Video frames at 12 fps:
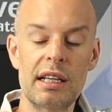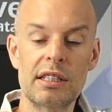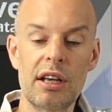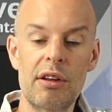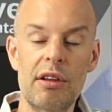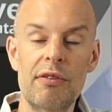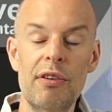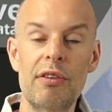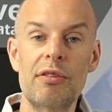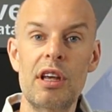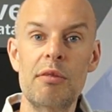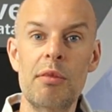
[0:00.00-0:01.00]
it's only
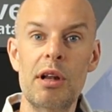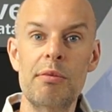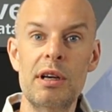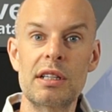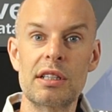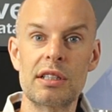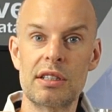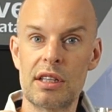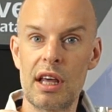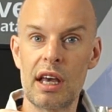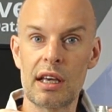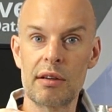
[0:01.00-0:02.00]
fifteen millimeters
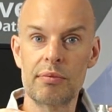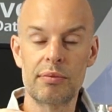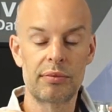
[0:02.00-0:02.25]
thick.